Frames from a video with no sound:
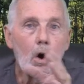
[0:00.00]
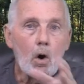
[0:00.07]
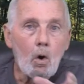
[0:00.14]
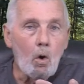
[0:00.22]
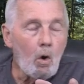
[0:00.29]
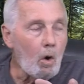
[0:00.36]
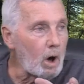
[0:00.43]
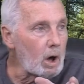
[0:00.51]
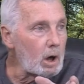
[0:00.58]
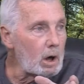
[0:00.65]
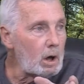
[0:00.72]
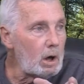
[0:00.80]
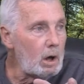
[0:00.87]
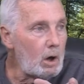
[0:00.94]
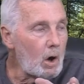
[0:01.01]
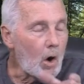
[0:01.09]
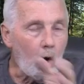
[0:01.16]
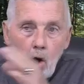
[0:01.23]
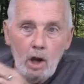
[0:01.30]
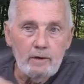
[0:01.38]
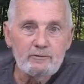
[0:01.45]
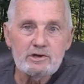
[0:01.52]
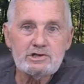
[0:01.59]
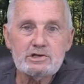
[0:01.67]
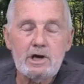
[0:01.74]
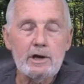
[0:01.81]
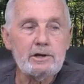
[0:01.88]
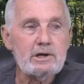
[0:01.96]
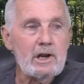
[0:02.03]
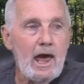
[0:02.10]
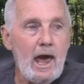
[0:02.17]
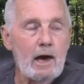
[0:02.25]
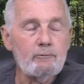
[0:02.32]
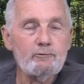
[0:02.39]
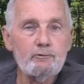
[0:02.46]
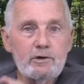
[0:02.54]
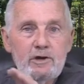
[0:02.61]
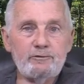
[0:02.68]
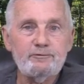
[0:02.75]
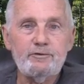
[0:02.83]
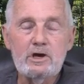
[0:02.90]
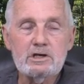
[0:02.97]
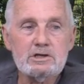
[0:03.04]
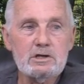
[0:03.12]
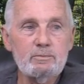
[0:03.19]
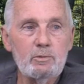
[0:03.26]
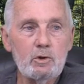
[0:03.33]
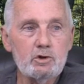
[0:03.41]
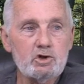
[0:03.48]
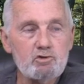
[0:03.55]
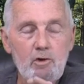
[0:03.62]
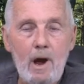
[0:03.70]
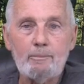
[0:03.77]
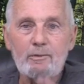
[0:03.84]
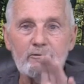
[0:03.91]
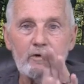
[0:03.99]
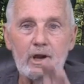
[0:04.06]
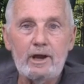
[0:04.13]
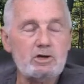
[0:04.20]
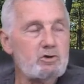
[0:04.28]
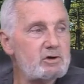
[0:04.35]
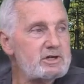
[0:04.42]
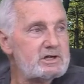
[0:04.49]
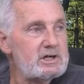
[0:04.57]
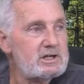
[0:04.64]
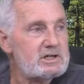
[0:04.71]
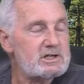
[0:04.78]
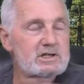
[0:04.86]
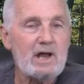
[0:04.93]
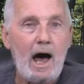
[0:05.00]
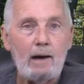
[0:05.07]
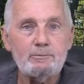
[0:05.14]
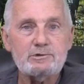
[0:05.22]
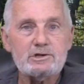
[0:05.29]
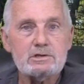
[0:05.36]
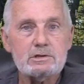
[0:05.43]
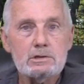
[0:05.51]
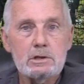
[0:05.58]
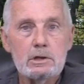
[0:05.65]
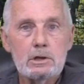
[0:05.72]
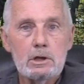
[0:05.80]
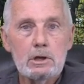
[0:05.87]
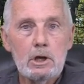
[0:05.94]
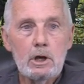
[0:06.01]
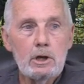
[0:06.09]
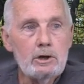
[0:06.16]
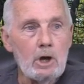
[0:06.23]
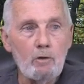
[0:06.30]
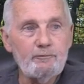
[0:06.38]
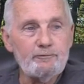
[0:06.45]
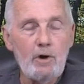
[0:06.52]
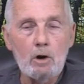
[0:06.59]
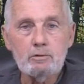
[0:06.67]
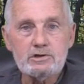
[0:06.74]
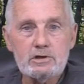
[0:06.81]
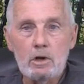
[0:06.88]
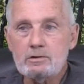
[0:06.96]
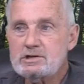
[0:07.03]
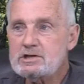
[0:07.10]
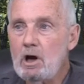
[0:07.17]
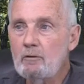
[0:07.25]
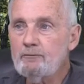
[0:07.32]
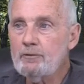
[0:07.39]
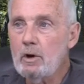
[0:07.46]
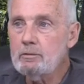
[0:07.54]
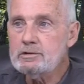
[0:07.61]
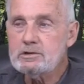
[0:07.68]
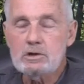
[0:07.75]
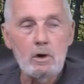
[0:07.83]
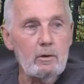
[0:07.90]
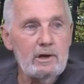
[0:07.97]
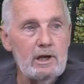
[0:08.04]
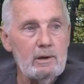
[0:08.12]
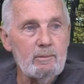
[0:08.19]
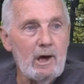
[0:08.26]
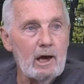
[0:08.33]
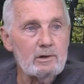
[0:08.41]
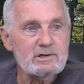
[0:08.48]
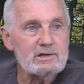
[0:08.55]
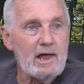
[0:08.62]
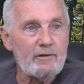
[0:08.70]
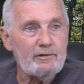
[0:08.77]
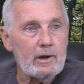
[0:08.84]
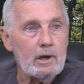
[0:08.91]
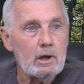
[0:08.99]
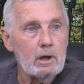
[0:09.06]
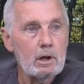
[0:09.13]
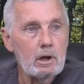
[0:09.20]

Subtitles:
Or all of a sudden, every feasible drop of electricity stops. No phones, no cell phones, no emails, nothing.